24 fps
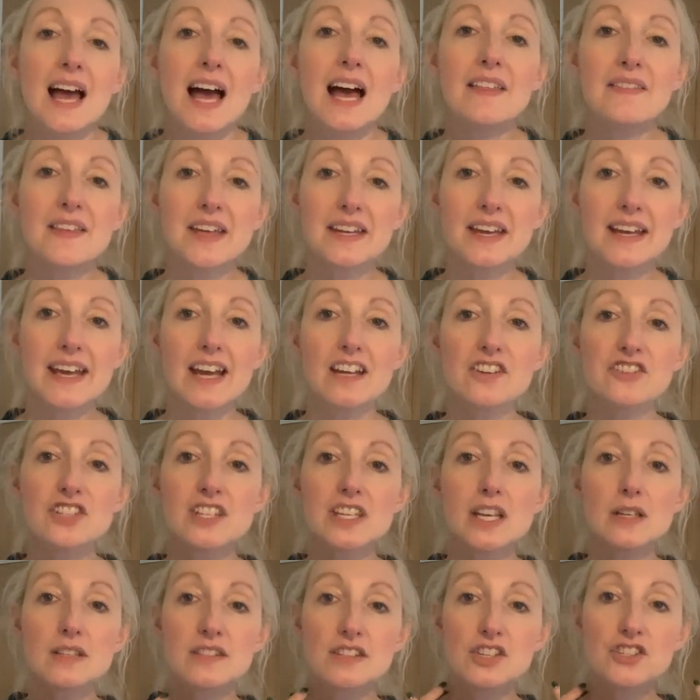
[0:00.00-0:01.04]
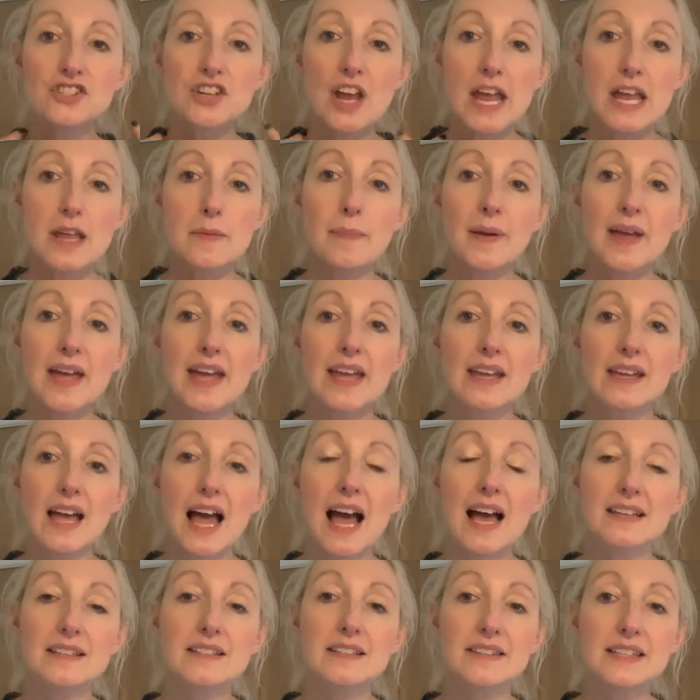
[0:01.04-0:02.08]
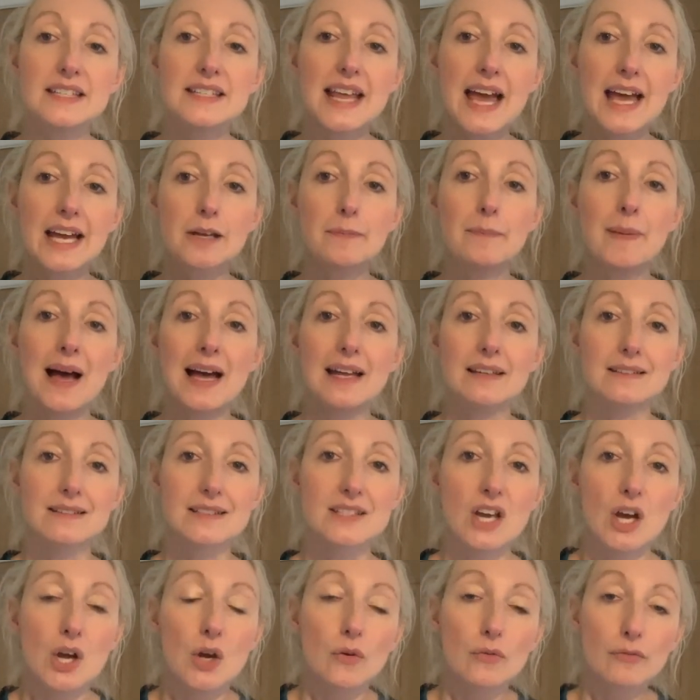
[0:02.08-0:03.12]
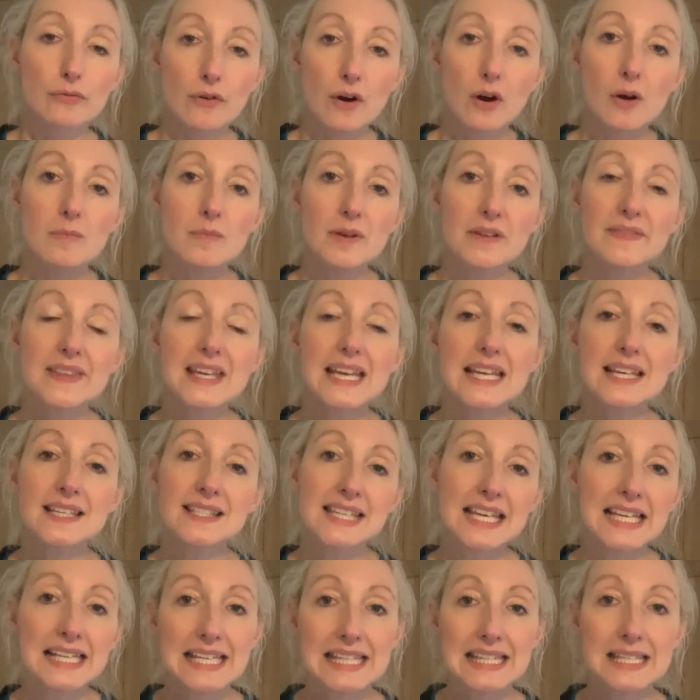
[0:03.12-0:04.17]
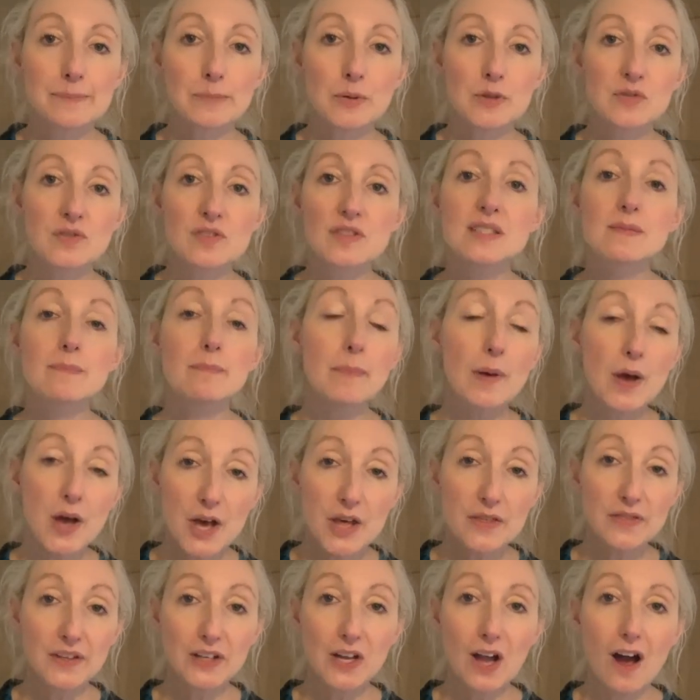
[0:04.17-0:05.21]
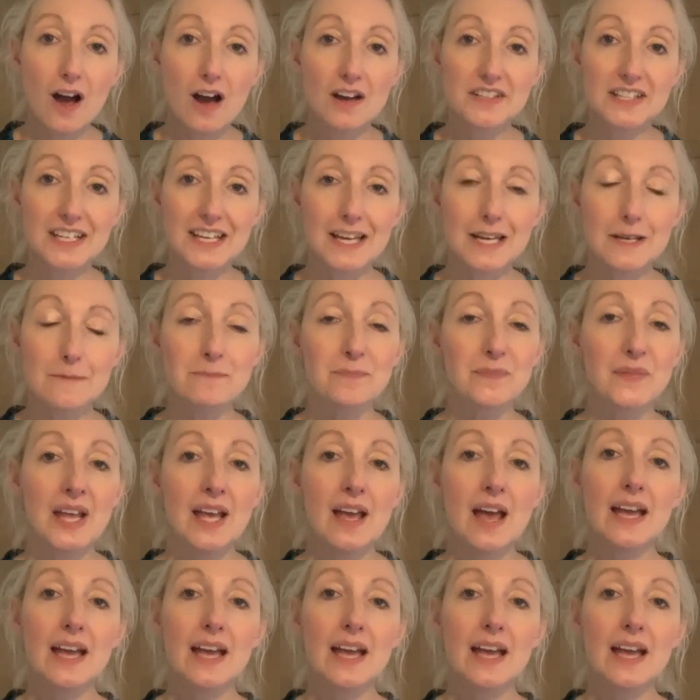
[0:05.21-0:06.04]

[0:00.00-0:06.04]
And then I actually used the shaping and the neckband from the Tilly and the Buttons Bertha cardigan.